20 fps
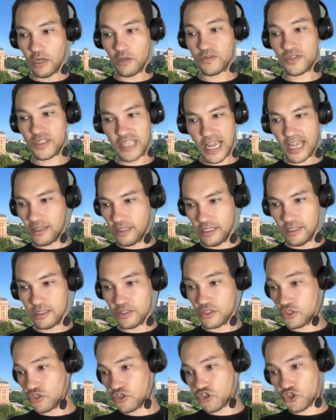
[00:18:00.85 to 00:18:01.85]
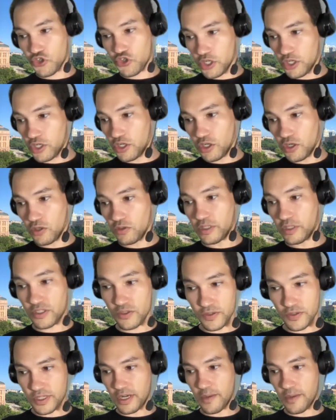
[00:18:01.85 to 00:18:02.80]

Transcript: sadly, this is true. This was an